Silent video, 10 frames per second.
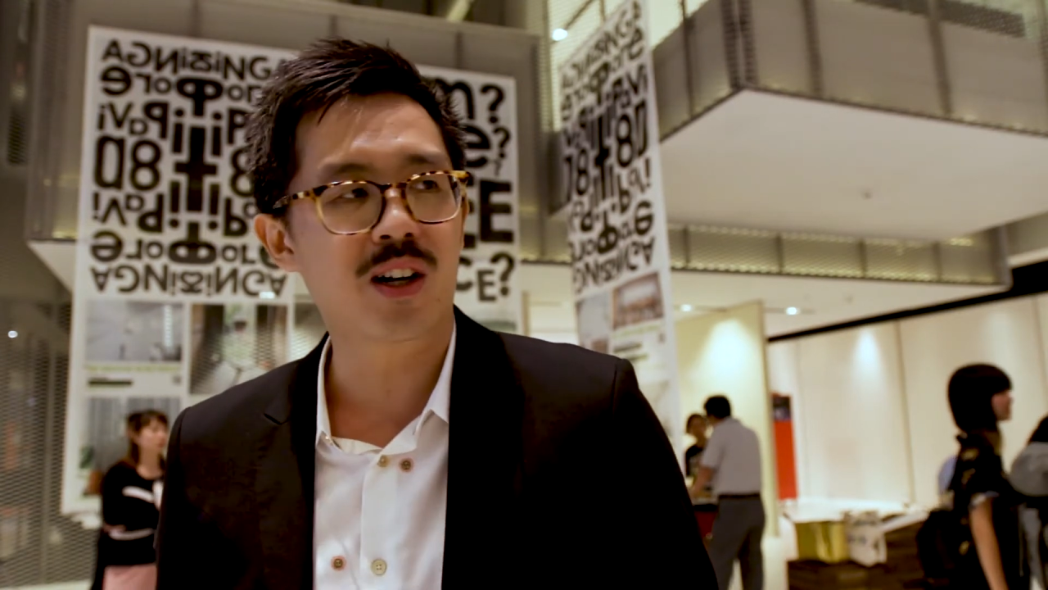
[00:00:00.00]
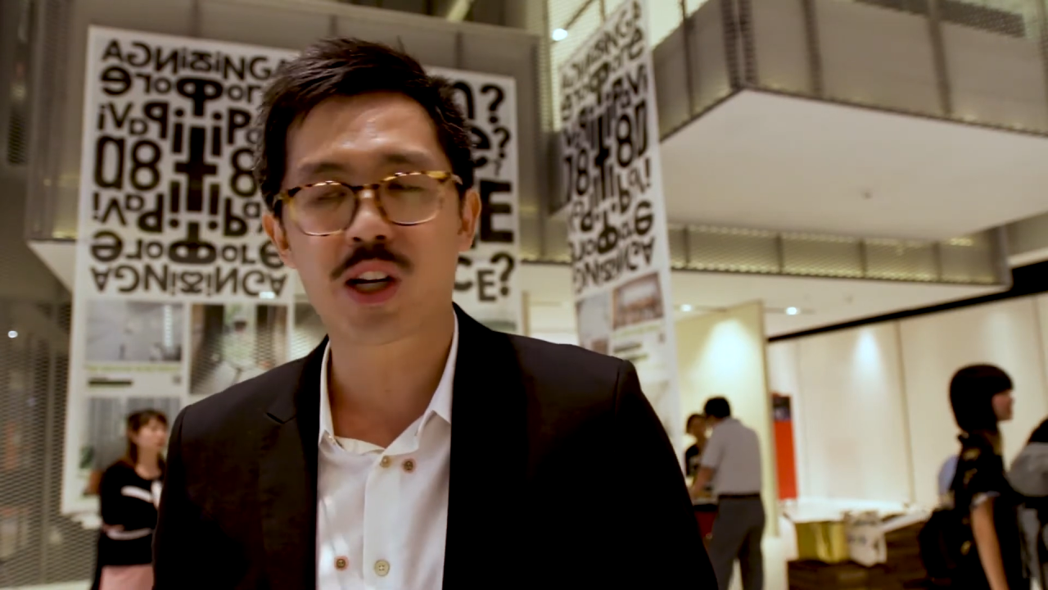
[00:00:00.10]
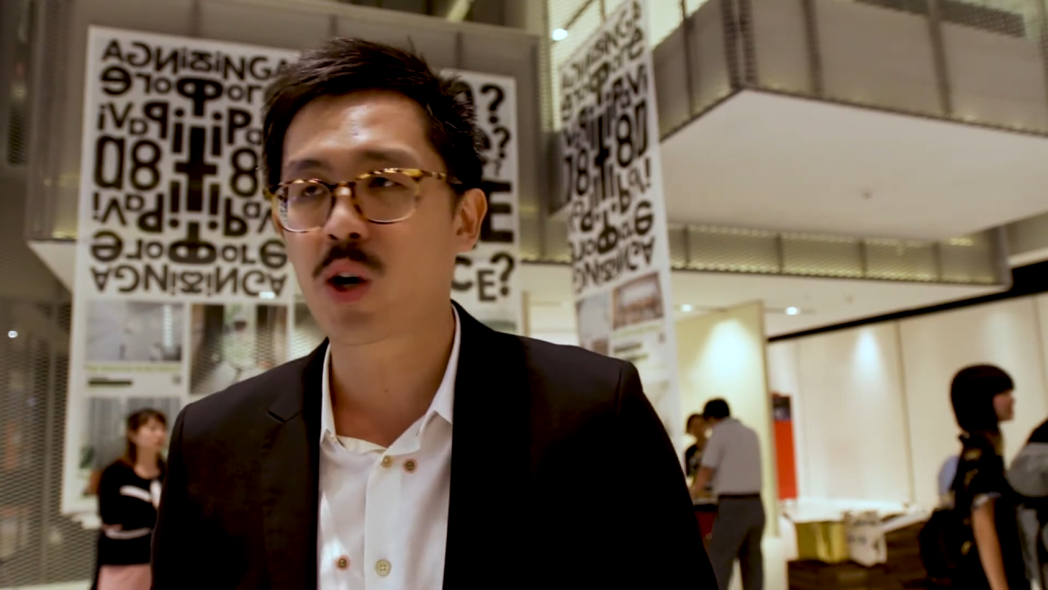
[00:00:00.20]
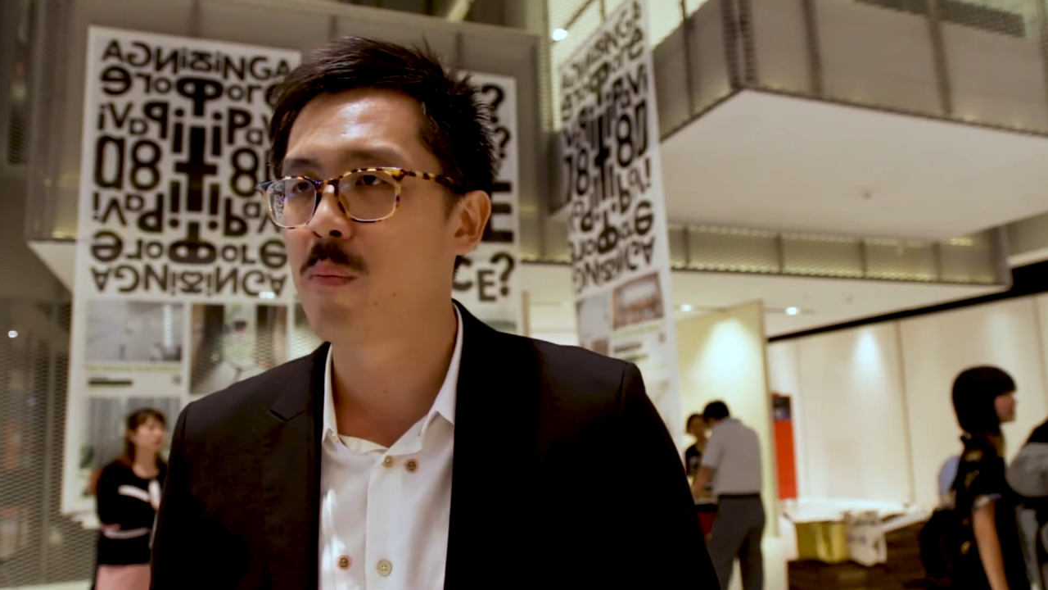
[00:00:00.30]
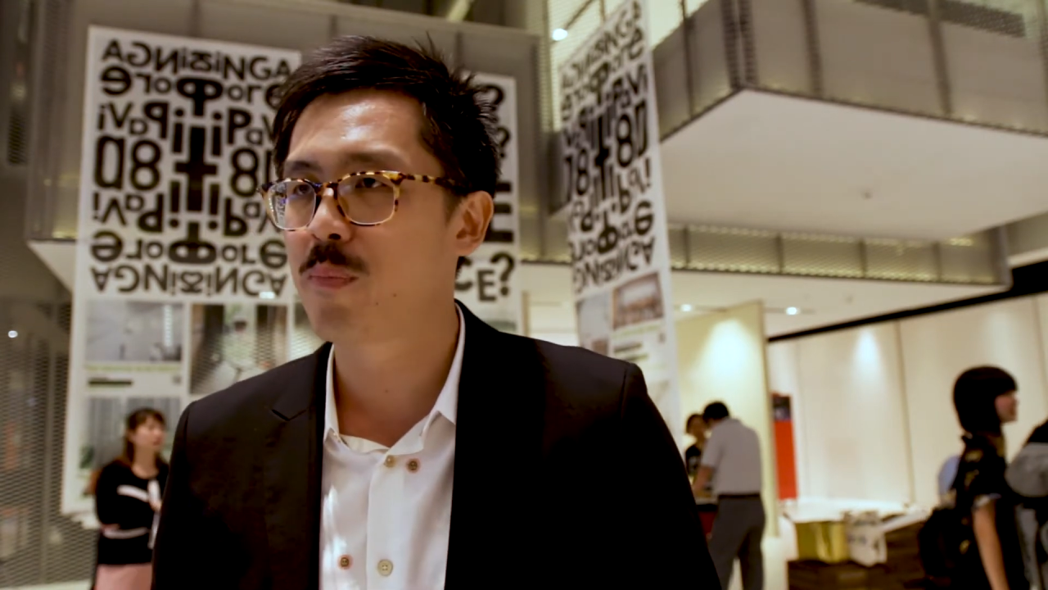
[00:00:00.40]
the
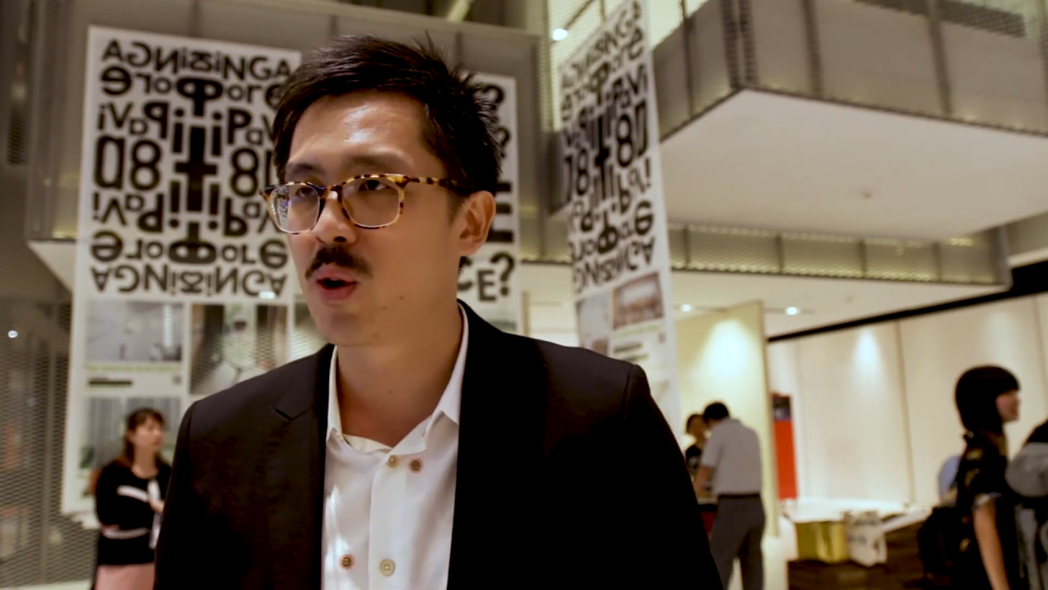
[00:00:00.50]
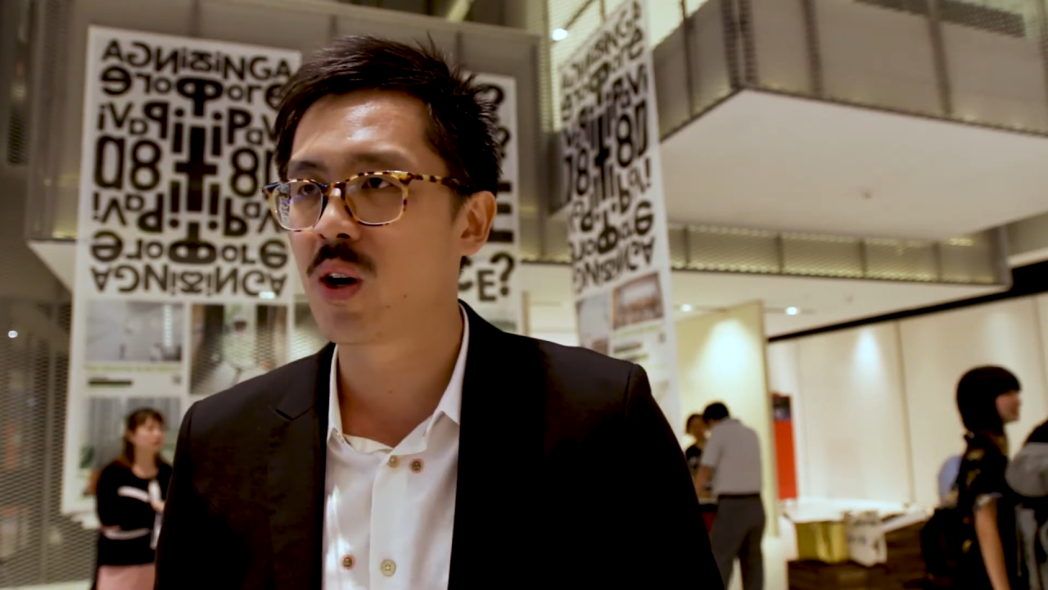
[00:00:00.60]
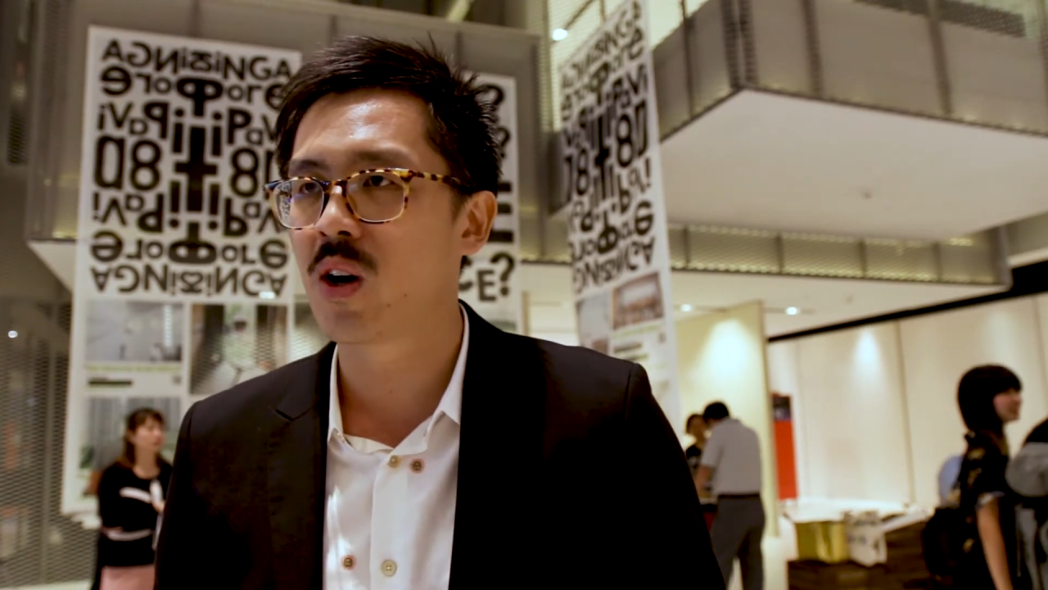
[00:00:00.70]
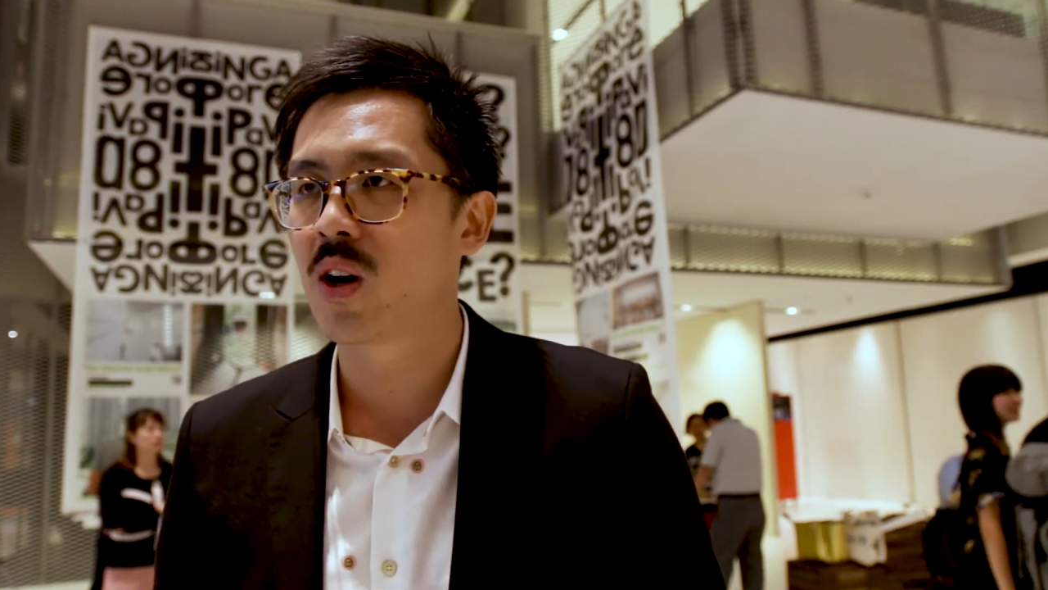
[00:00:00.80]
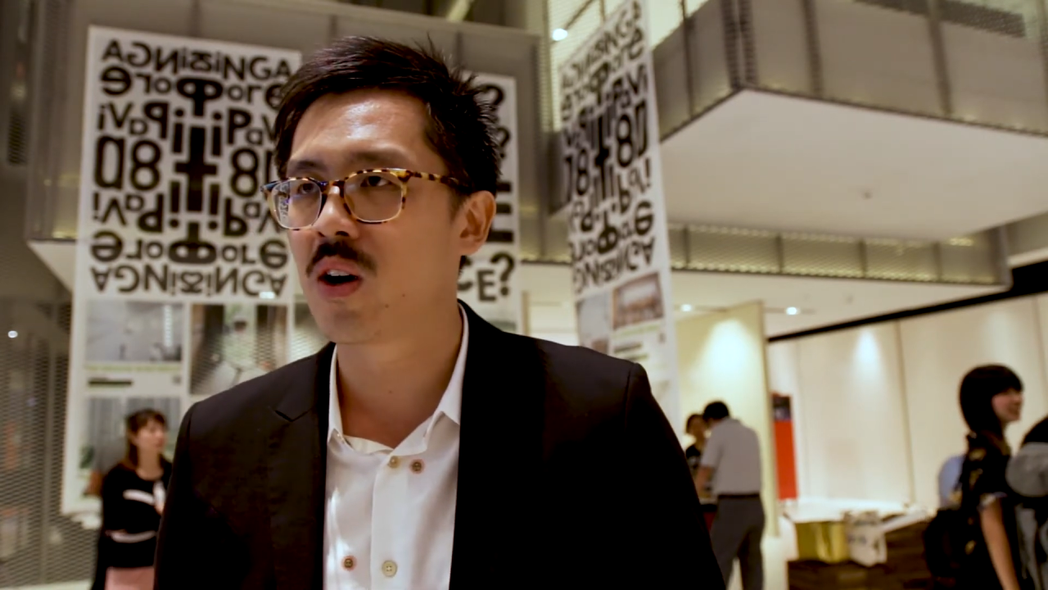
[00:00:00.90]

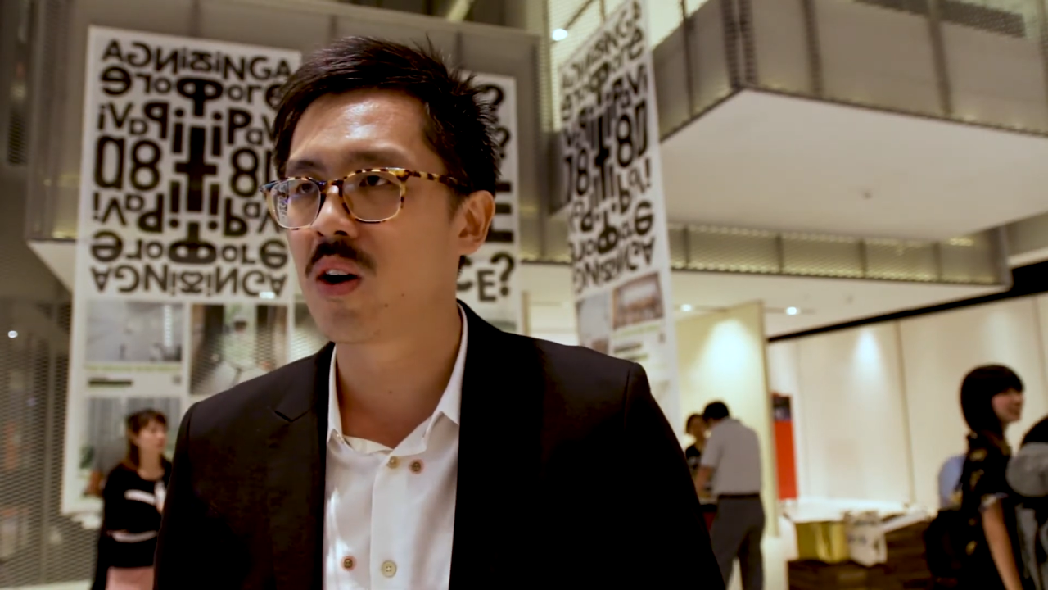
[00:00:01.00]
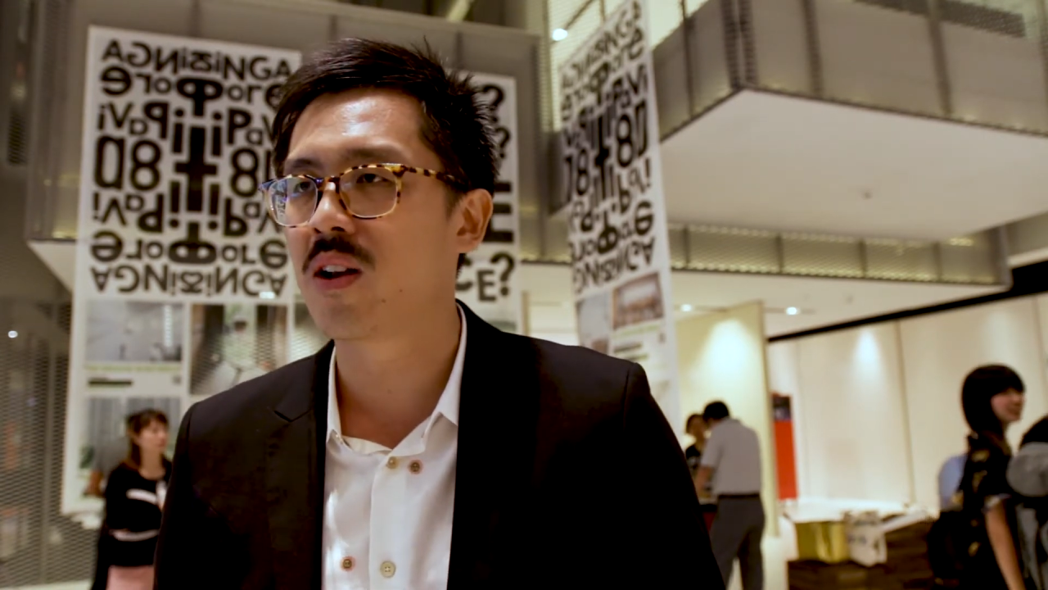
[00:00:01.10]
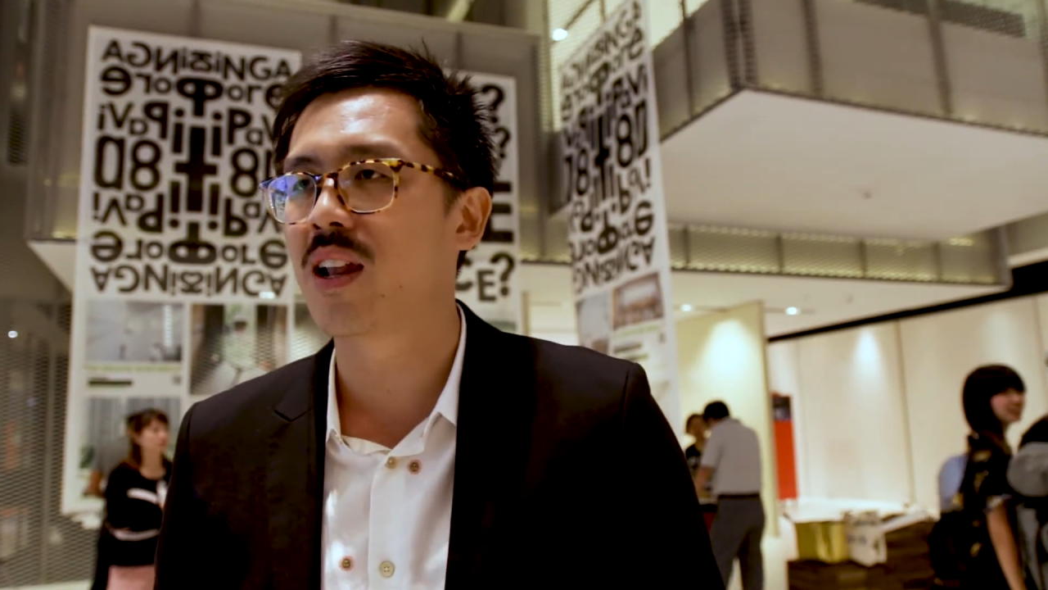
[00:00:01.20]
computer,